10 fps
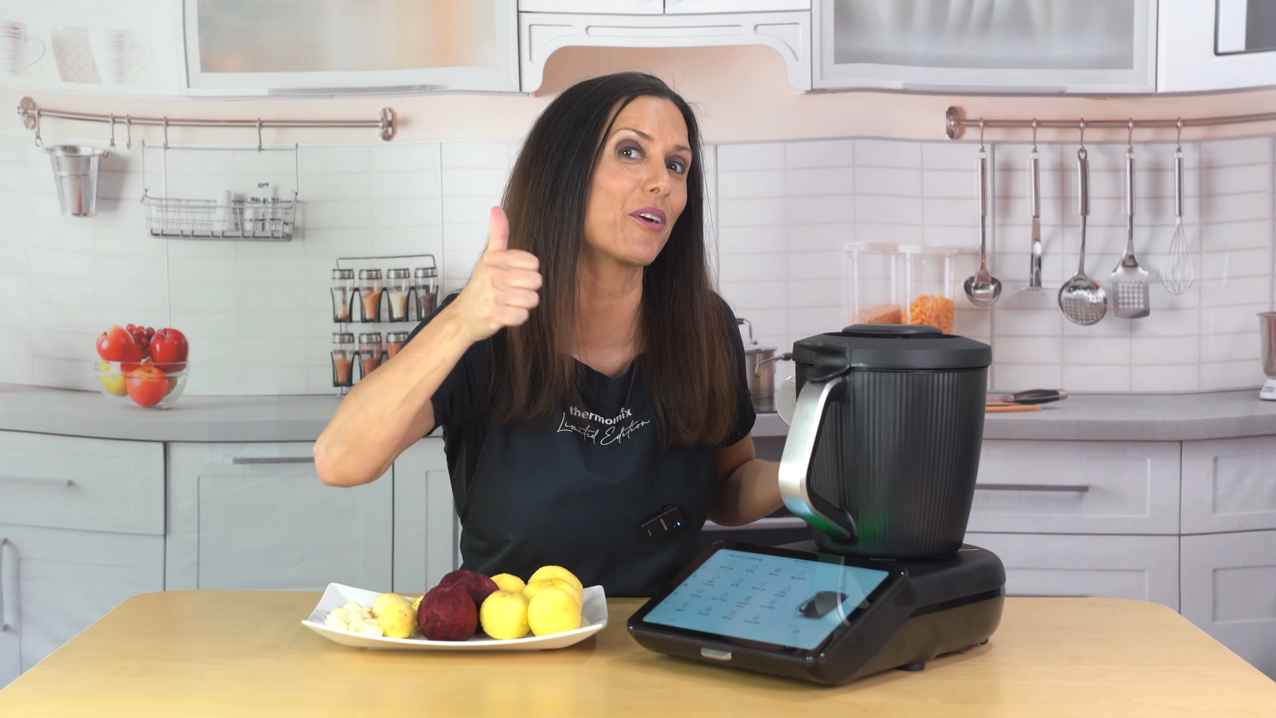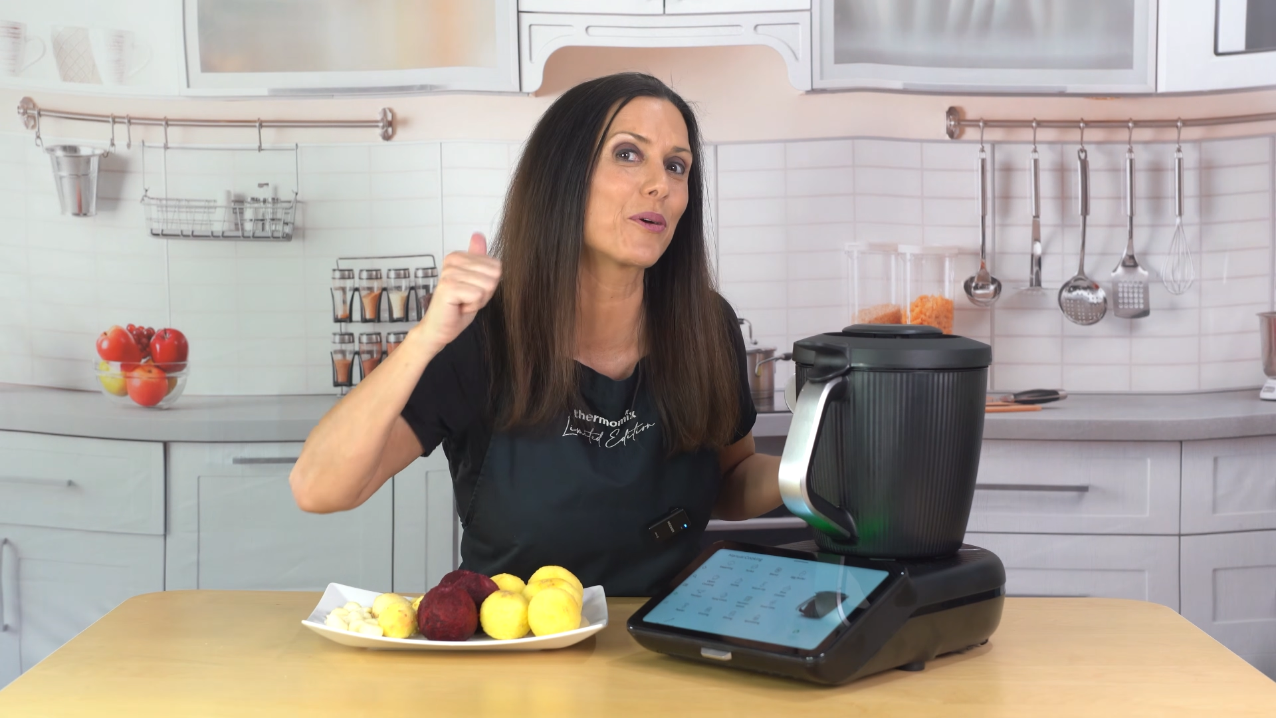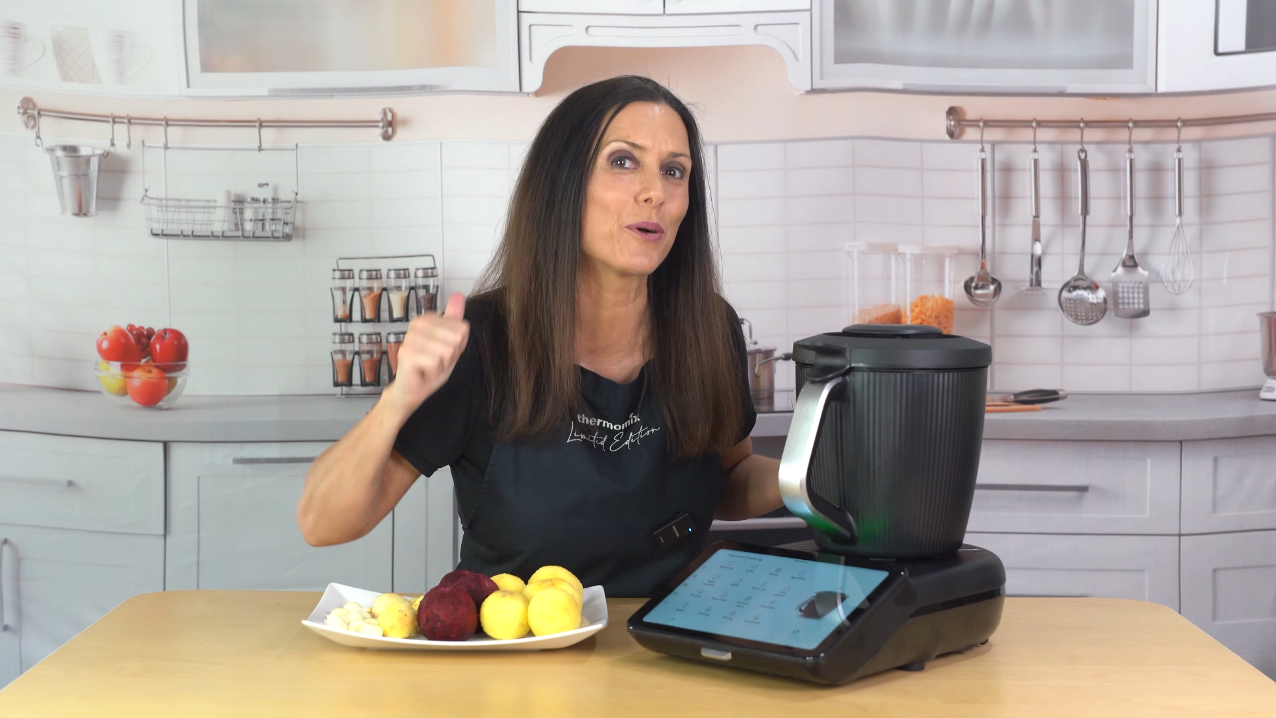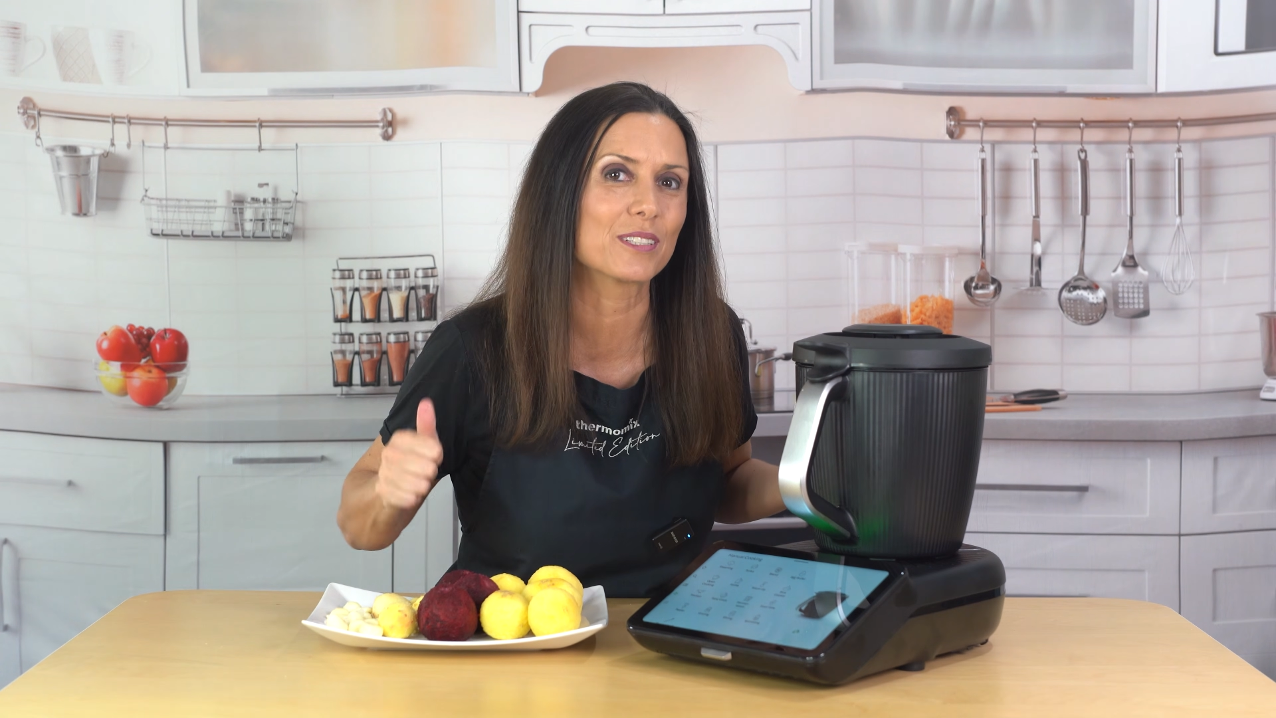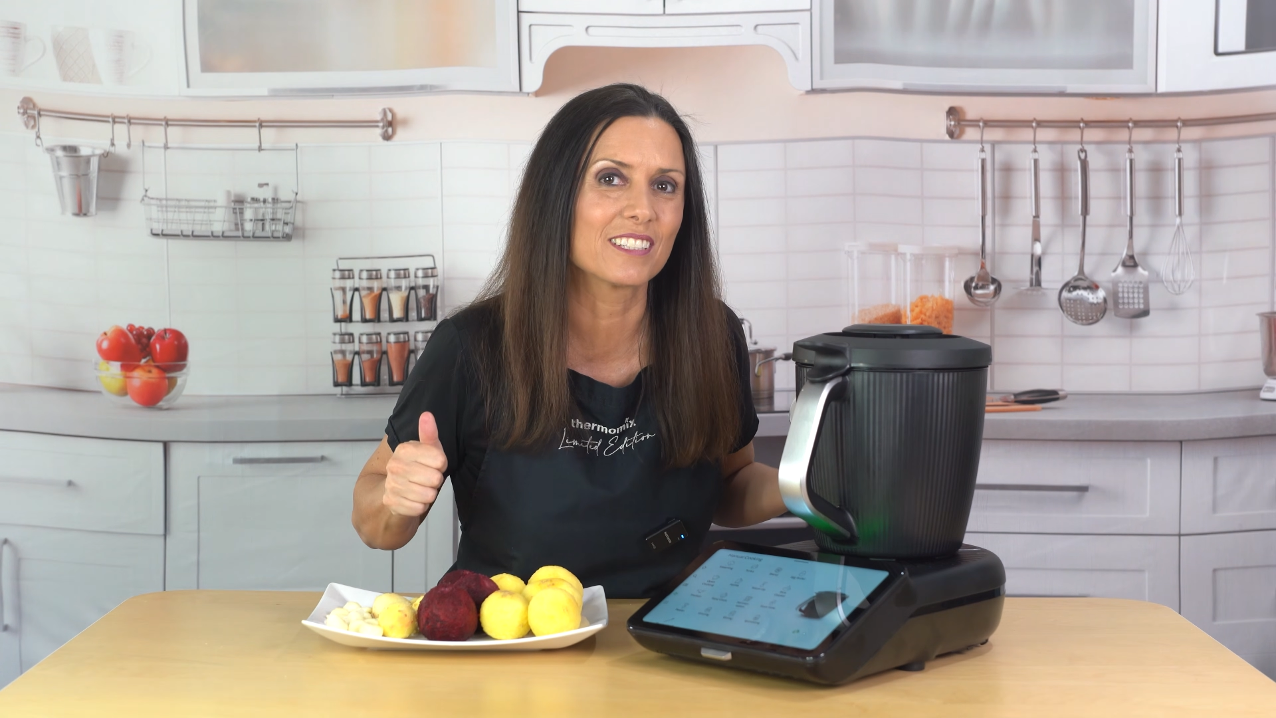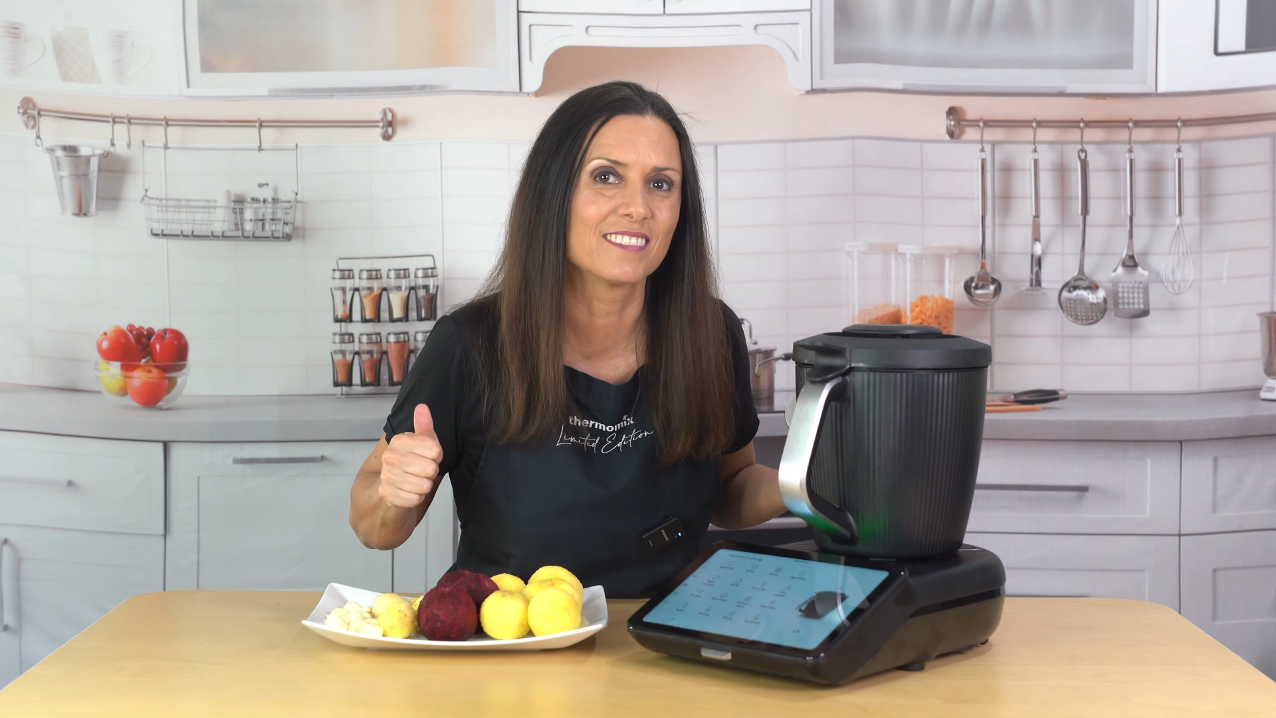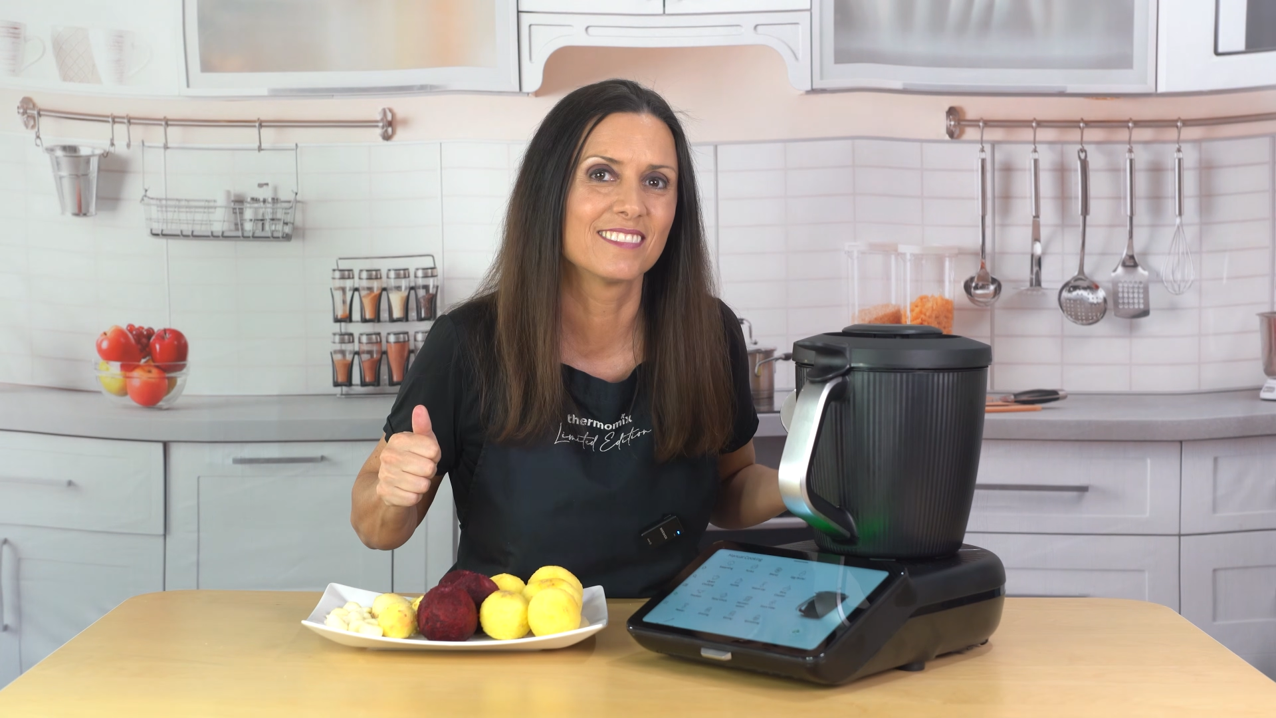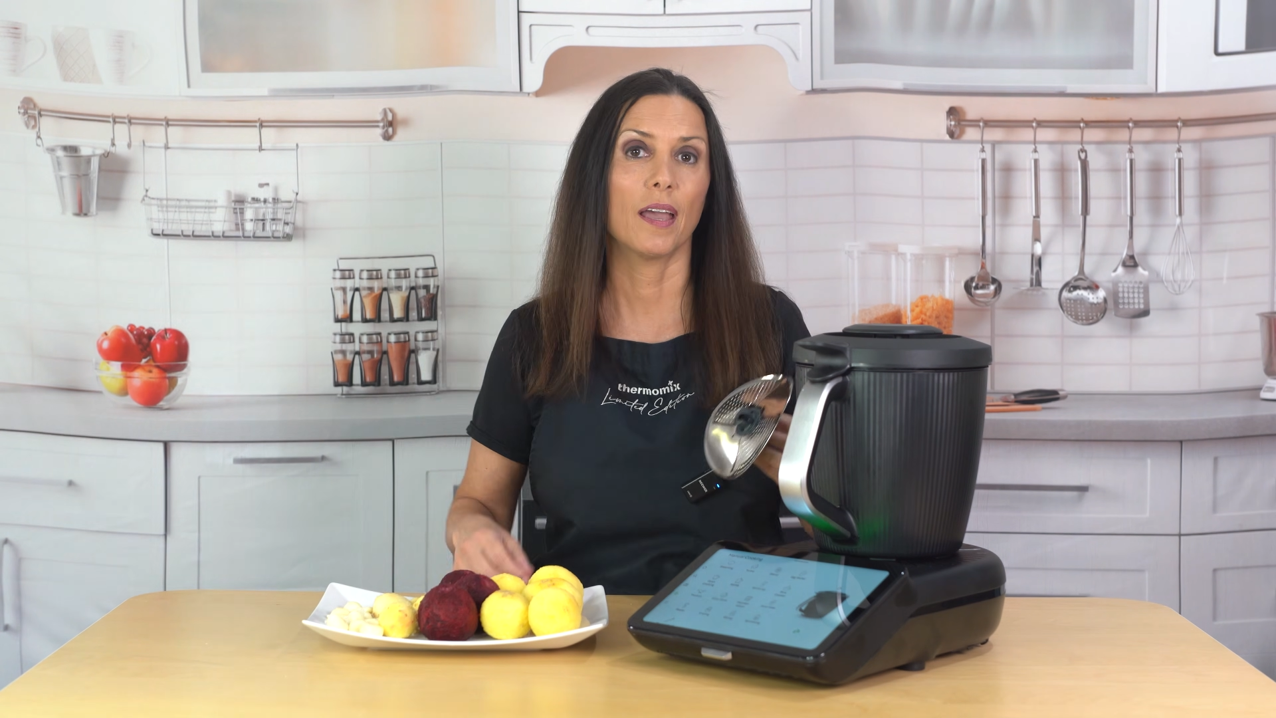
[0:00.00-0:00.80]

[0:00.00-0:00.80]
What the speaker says: cooked.